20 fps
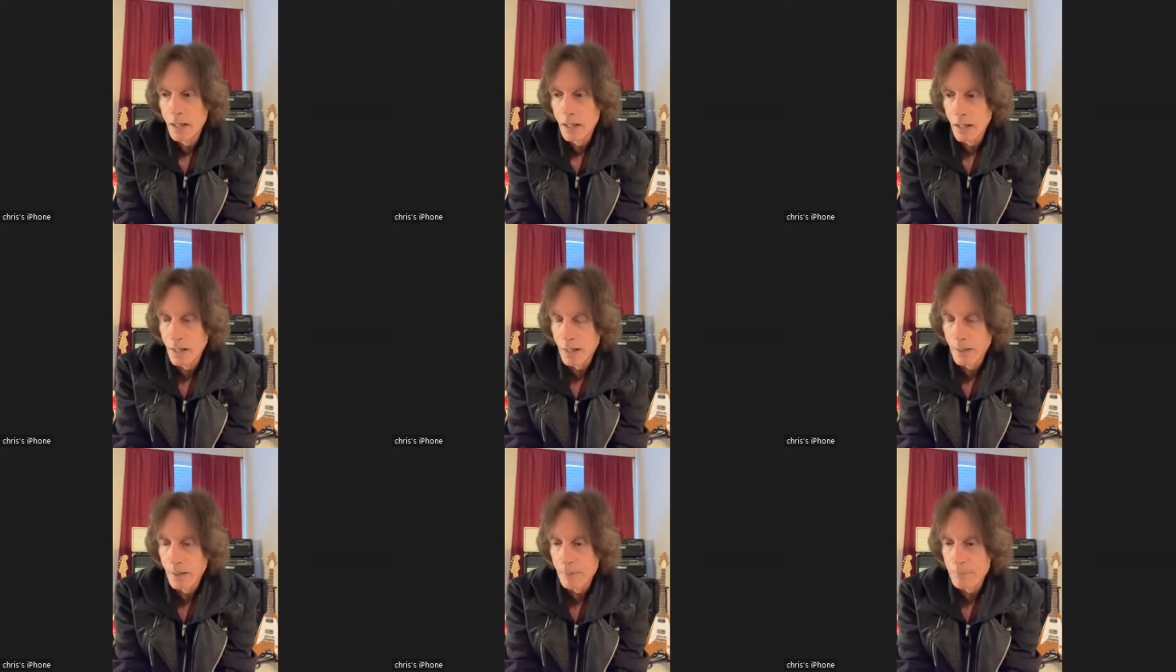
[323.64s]

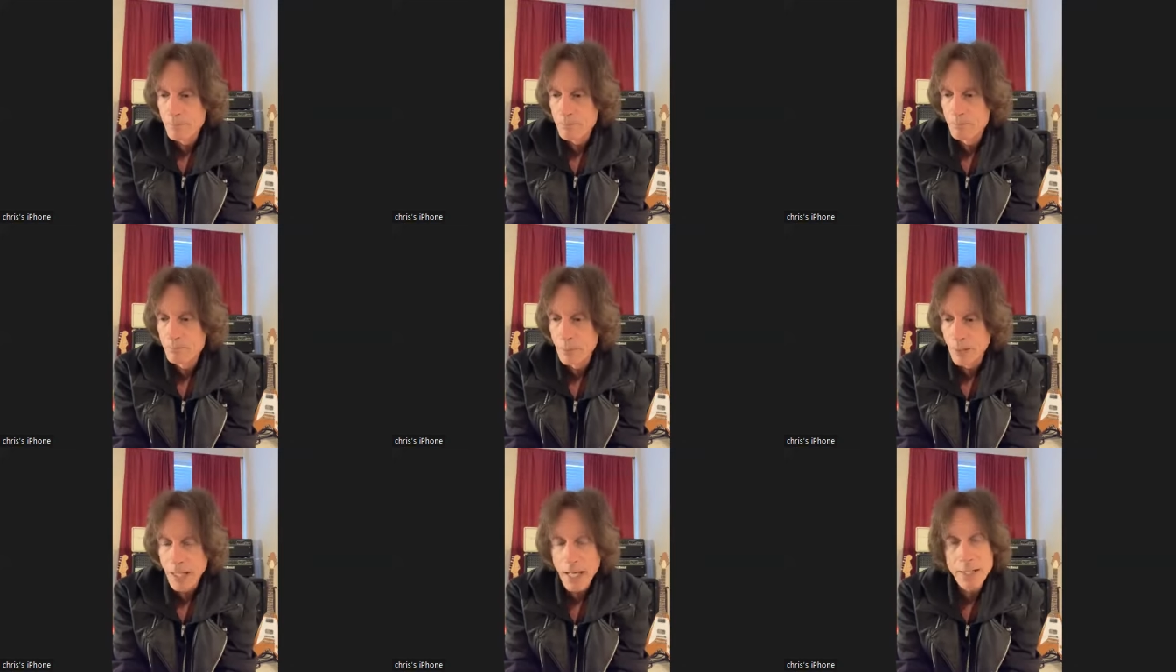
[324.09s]
Um,
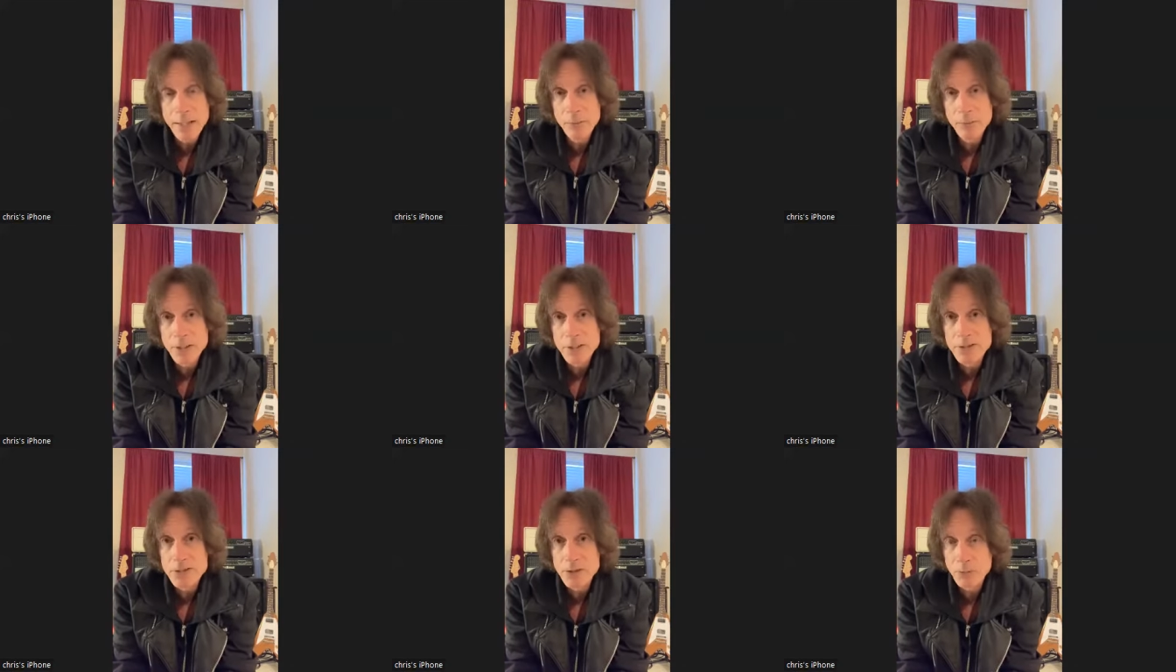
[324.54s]
but
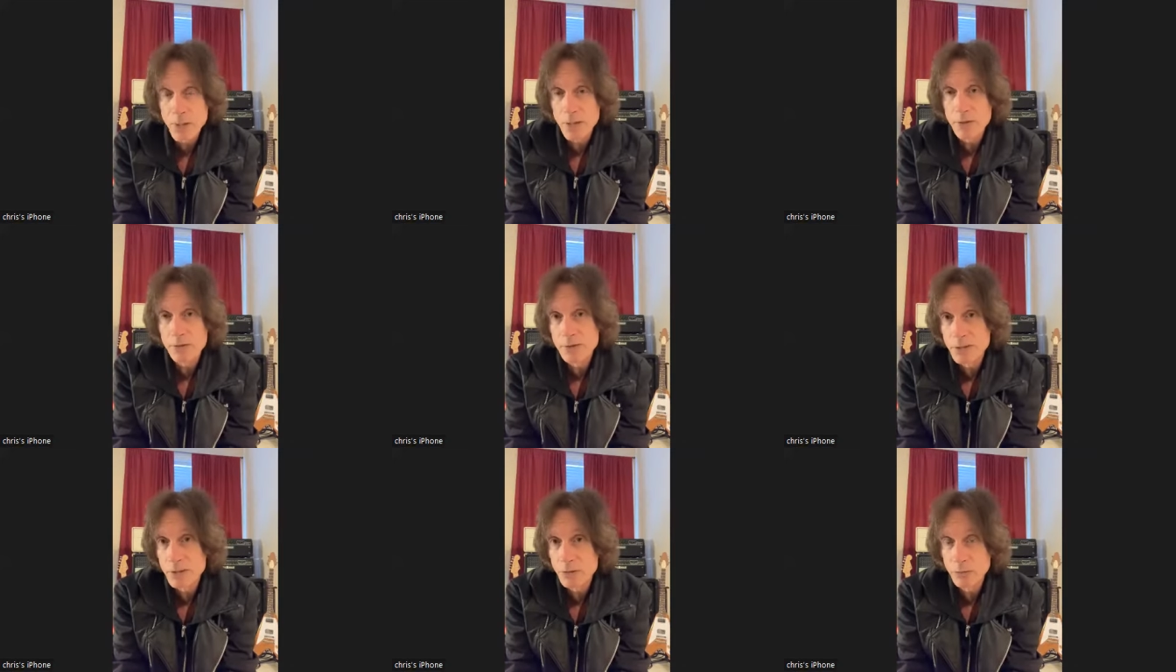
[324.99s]
anyways, the
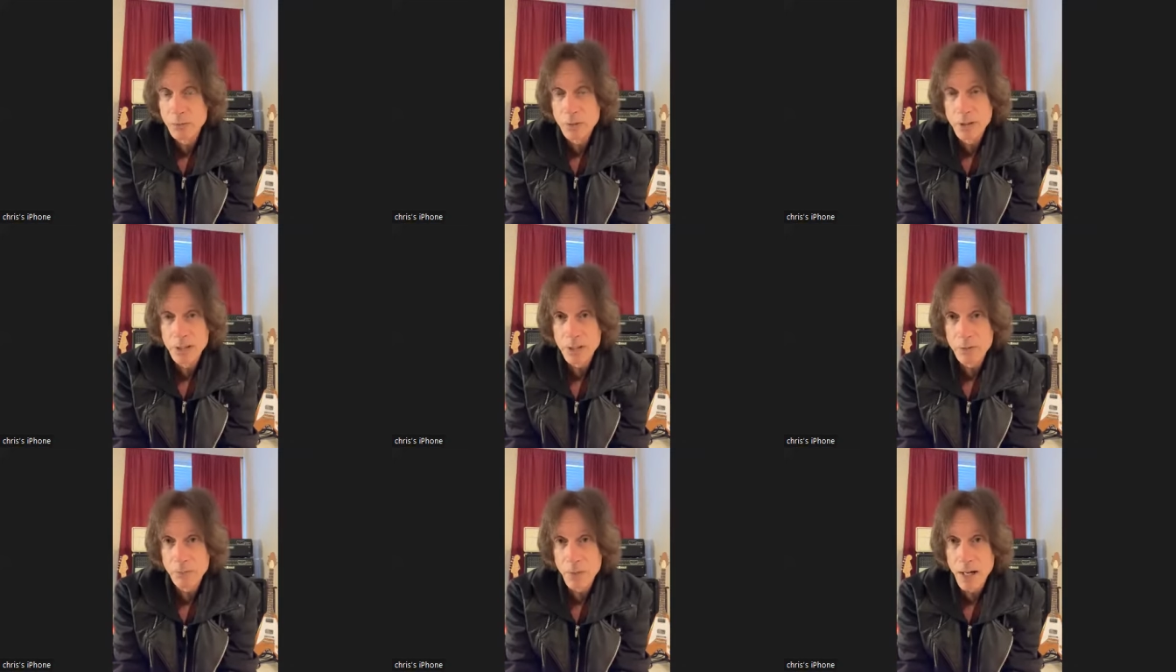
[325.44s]
record did
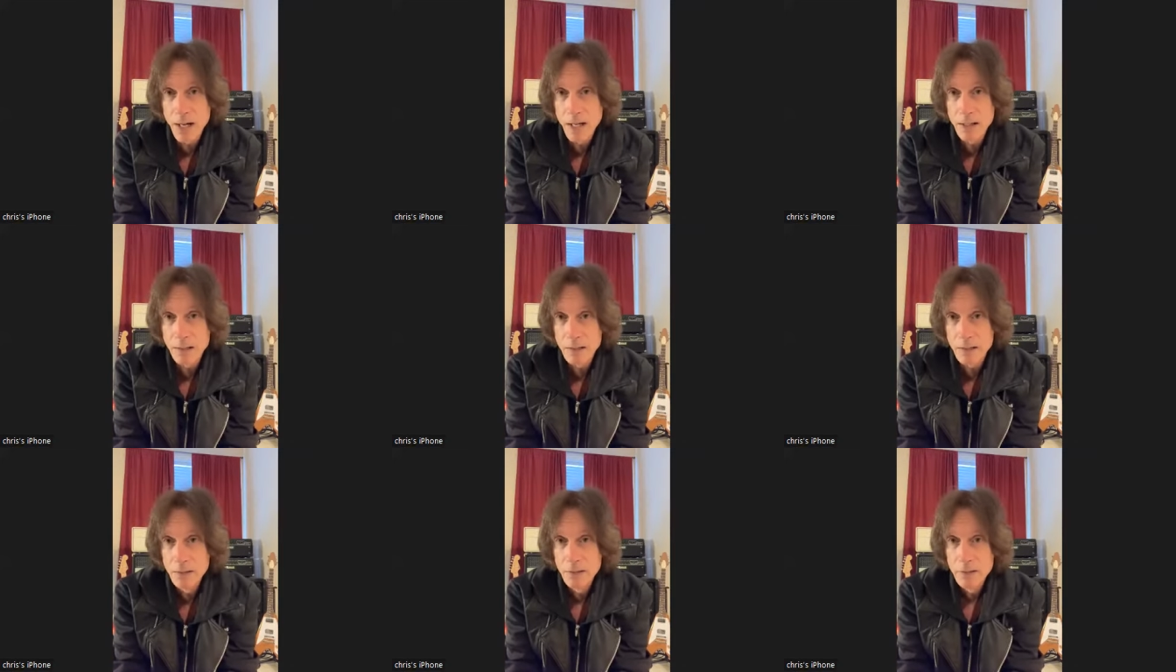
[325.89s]
really
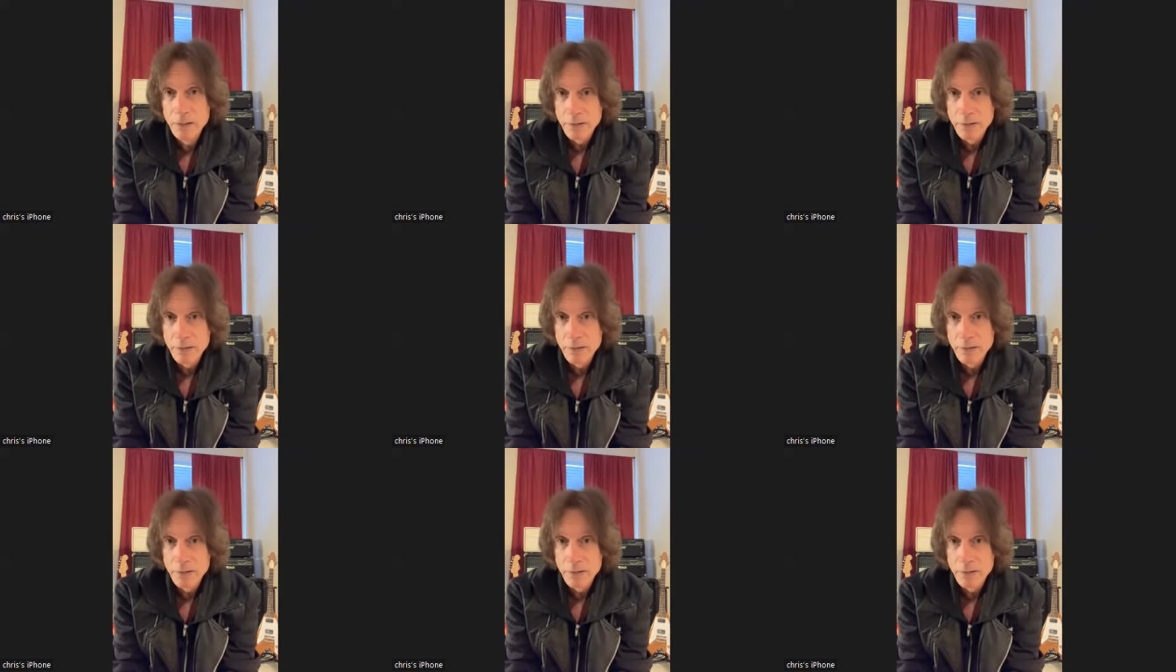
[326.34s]
well.